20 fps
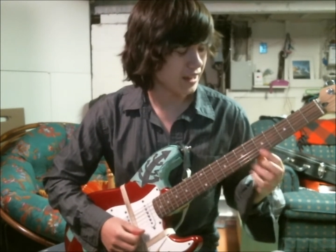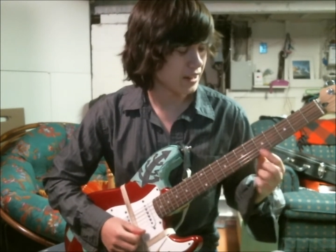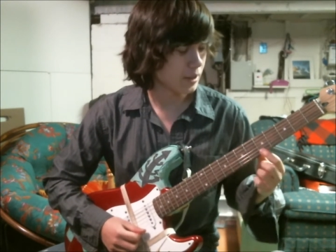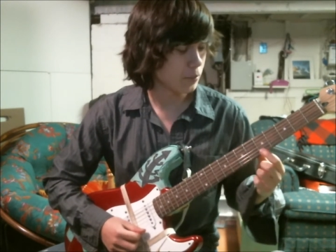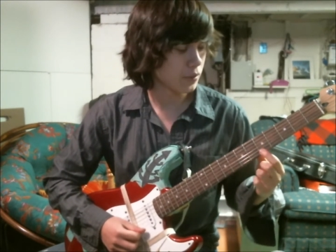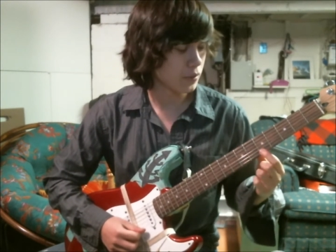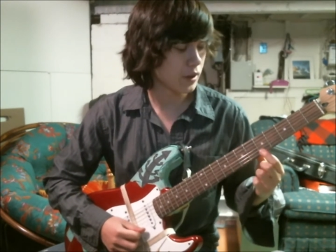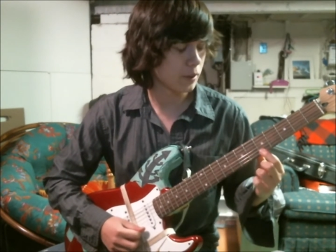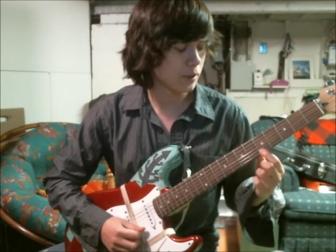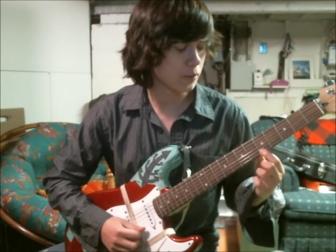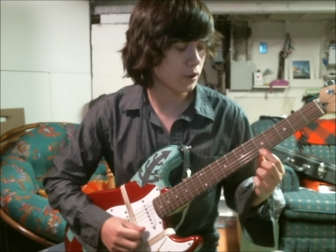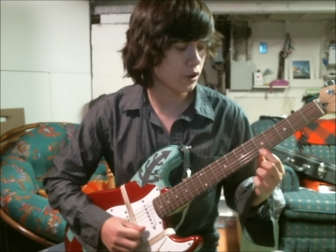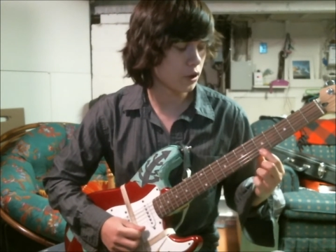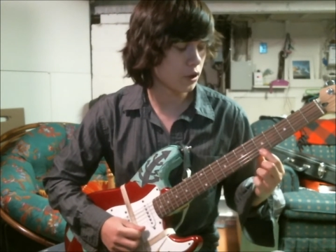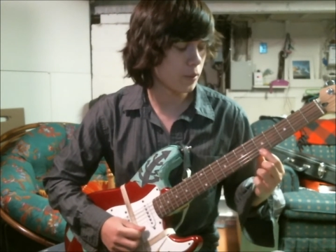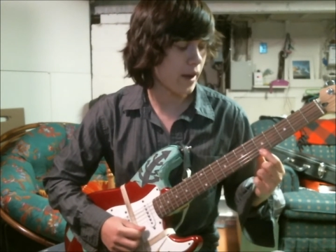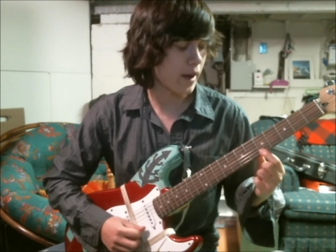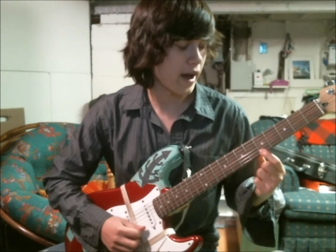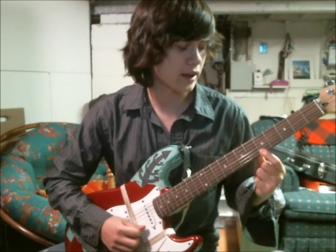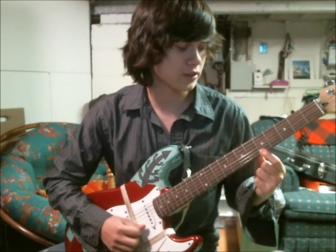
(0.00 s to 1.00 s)
then I'm going to
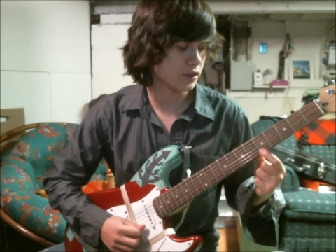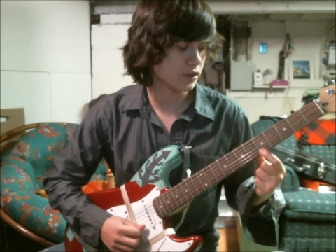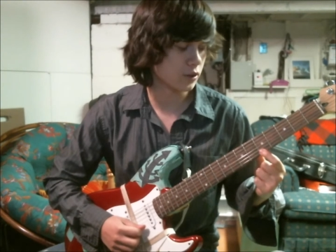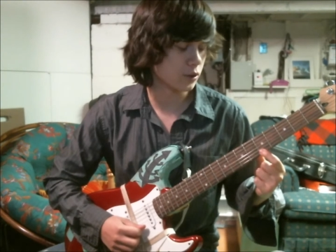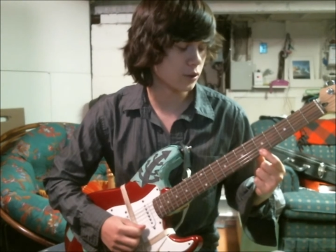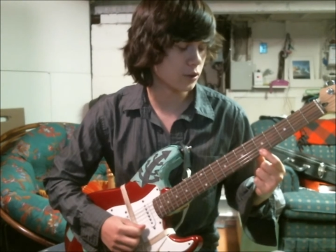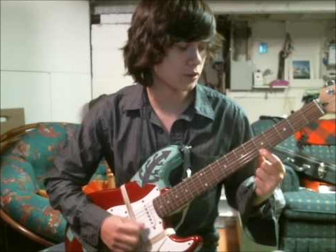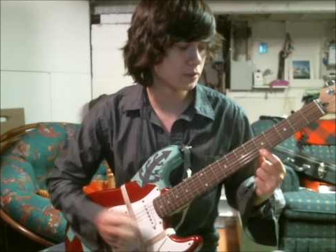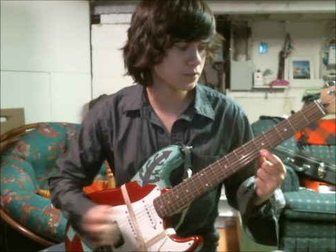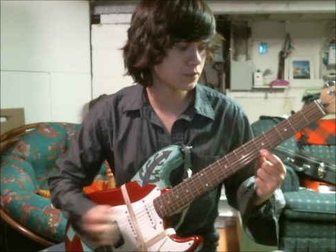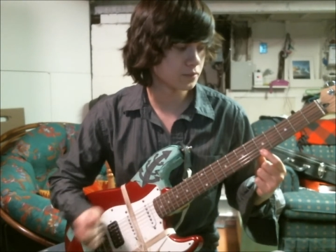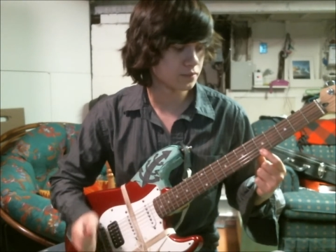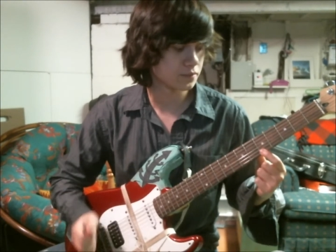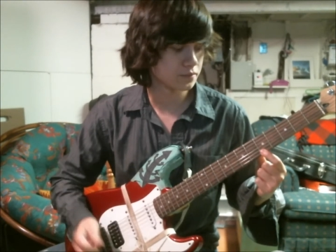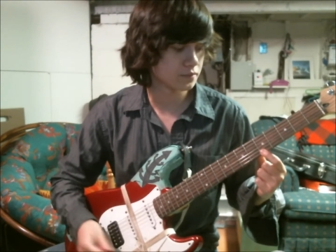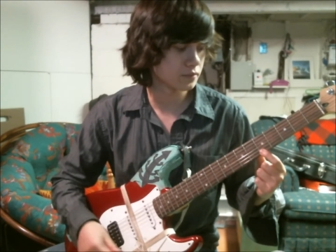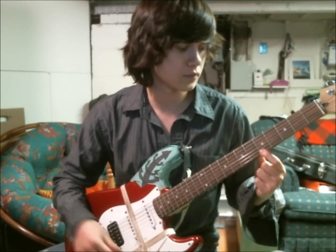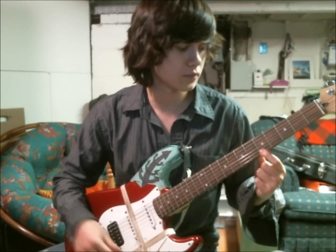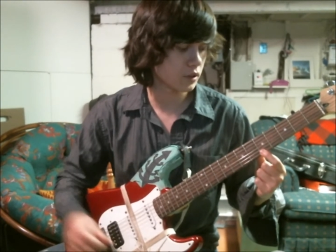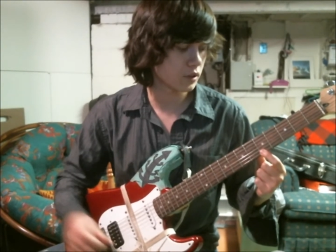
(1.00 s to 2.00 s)
go back to
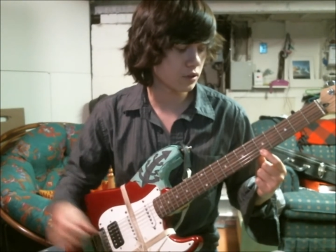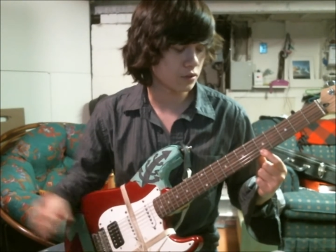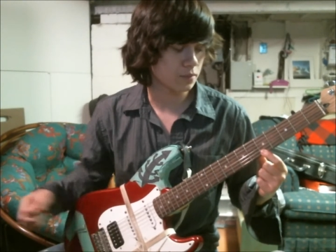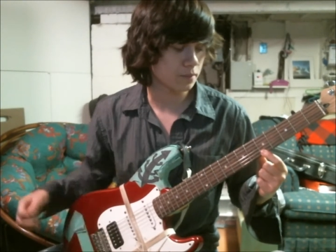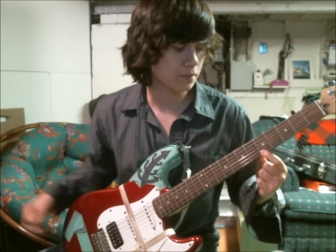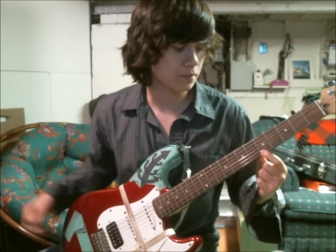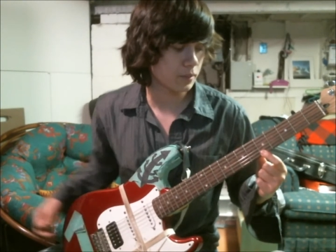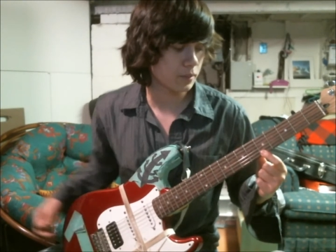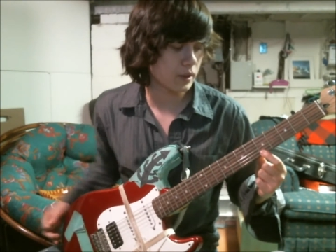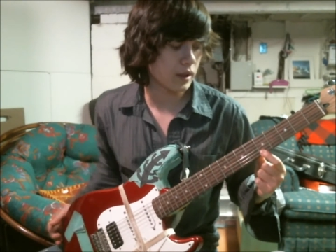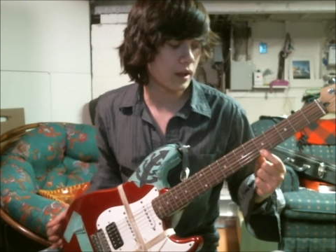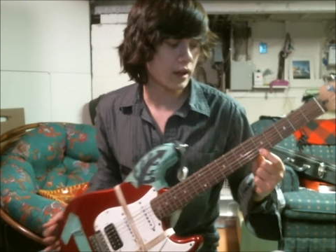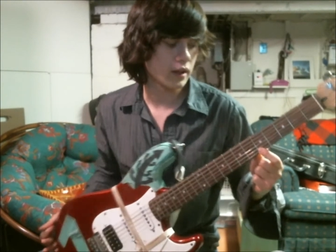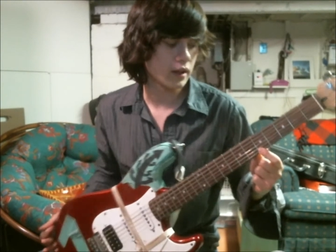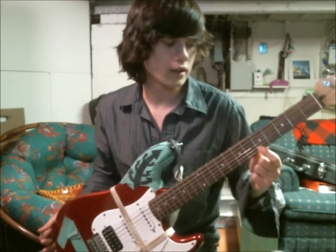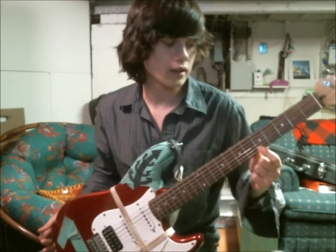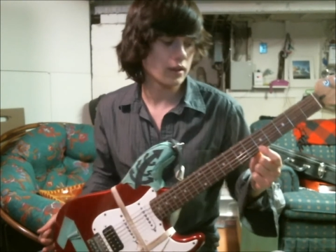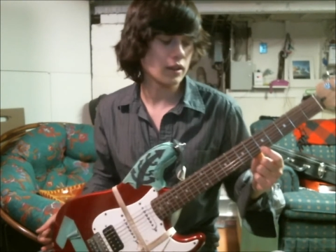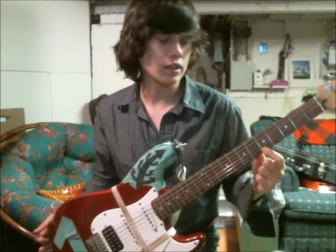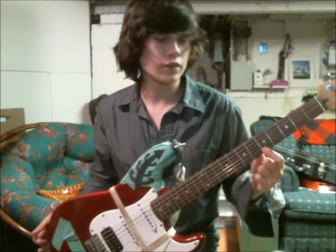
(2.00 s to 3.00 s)

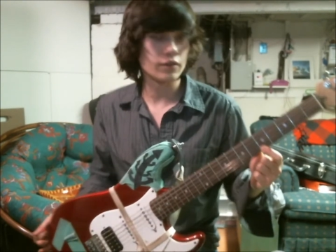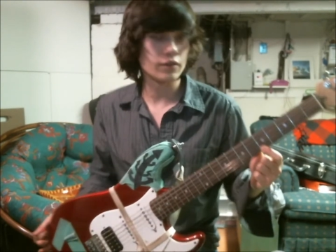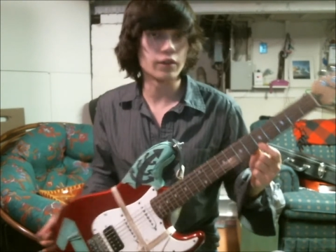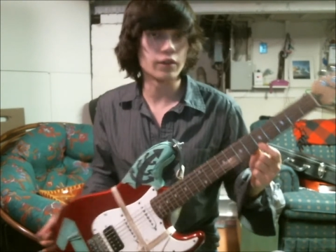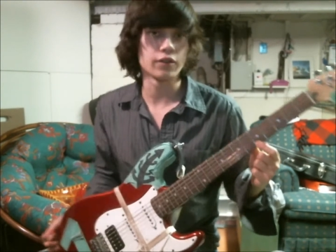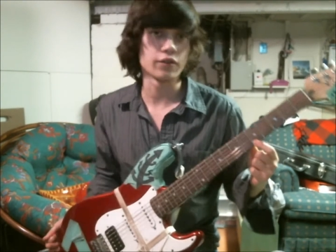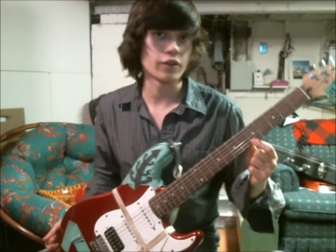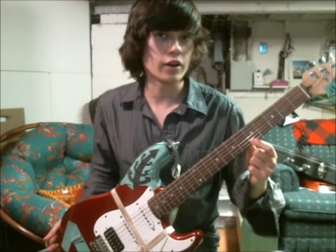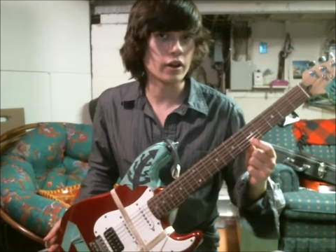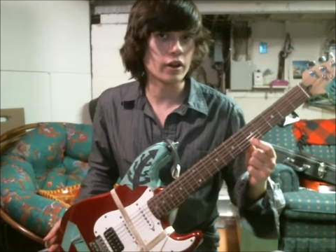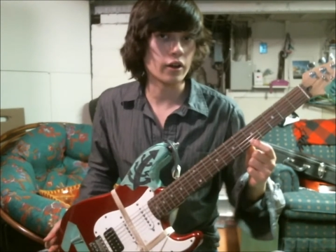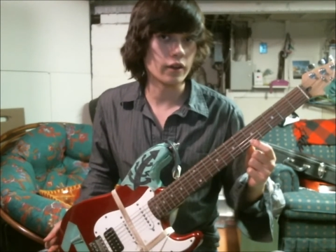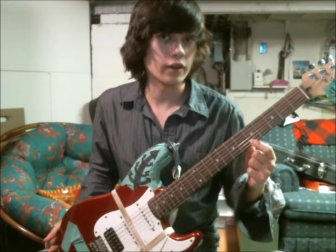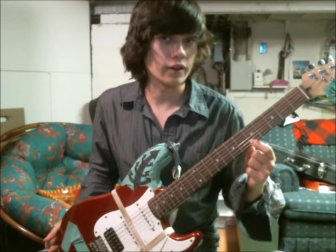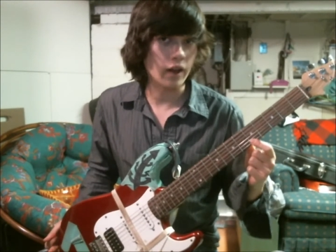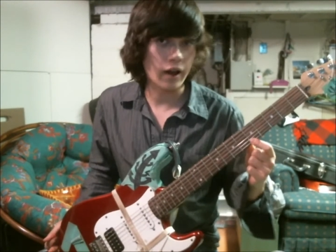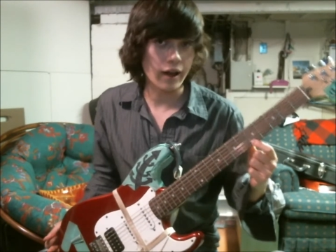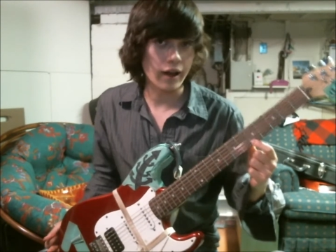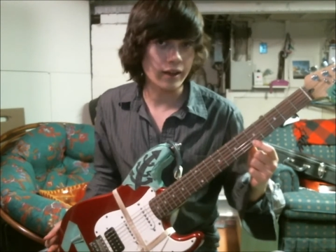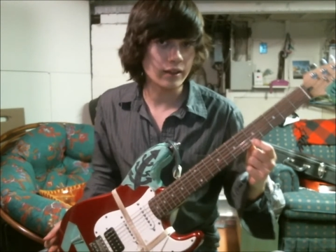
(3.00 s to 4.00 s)
playing the 5th fret on the
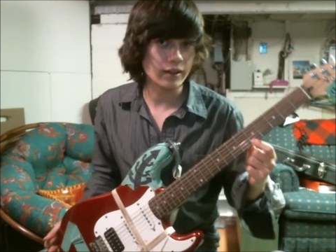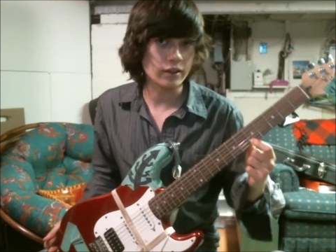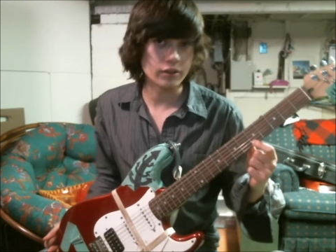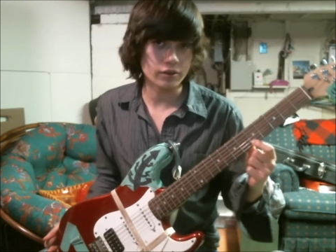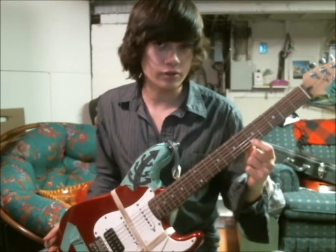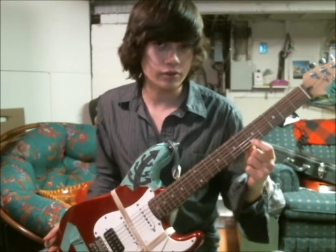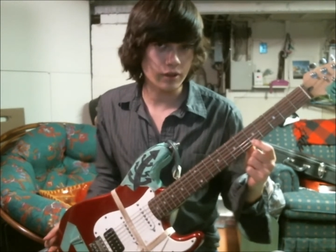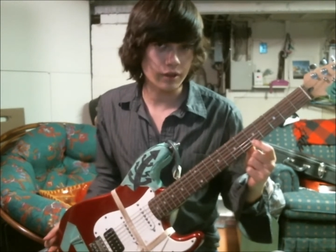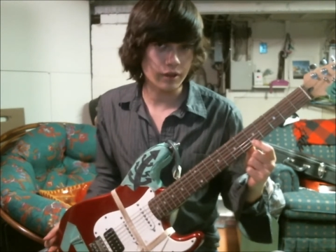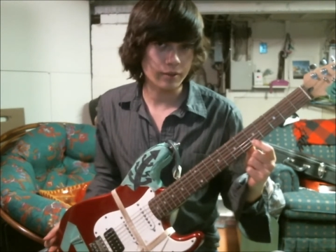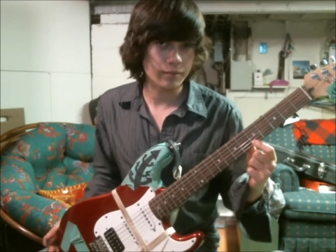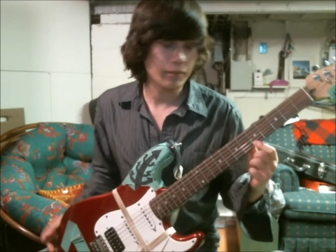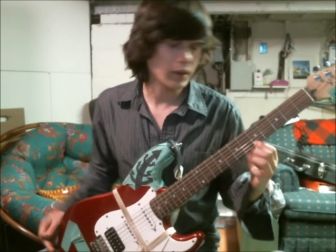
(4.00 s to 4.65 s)
high E string.